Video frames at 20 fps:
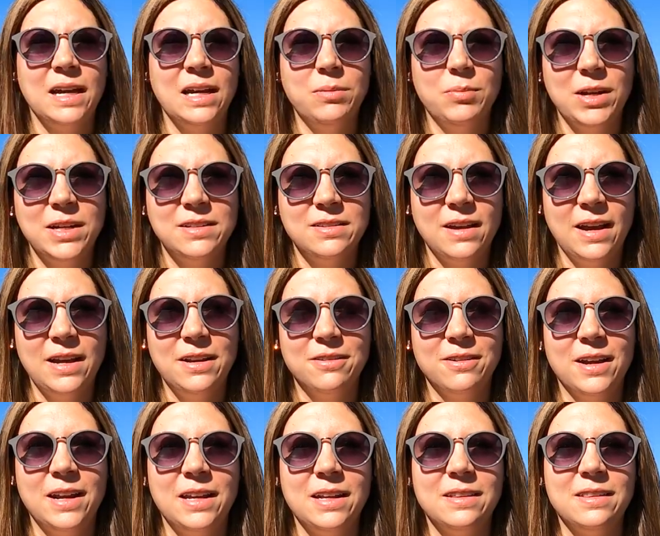side by side
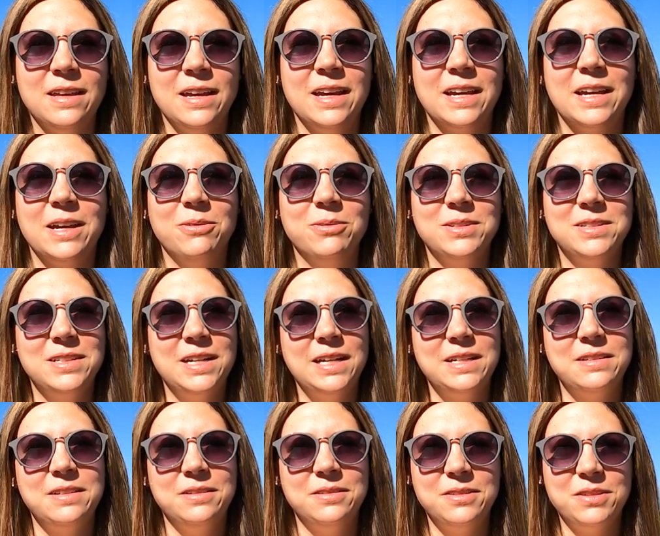or anything. It was
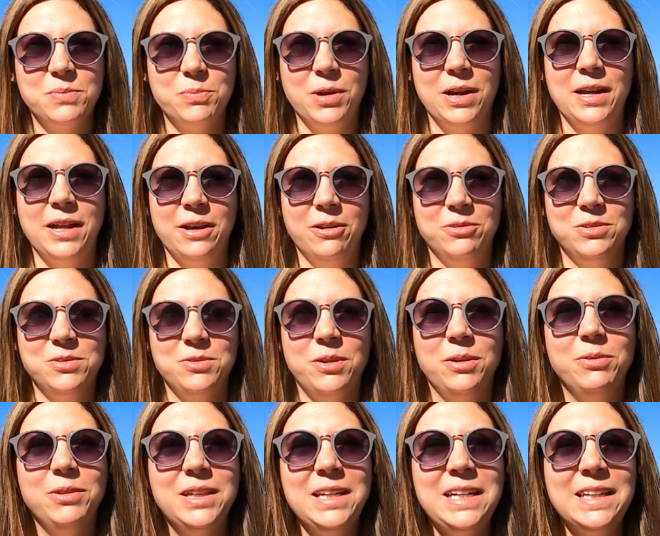nice and spread out, so
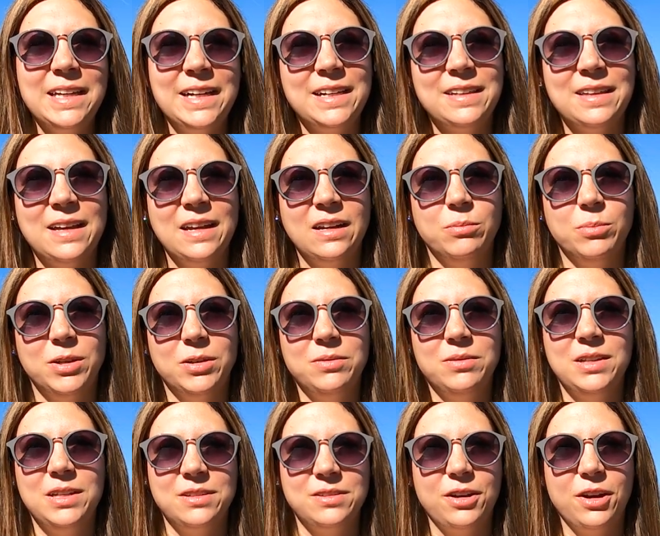I really like that
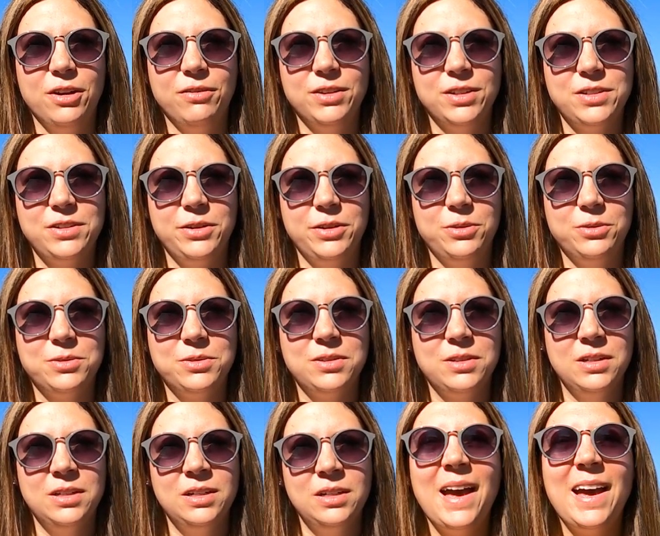about this Harvest Host.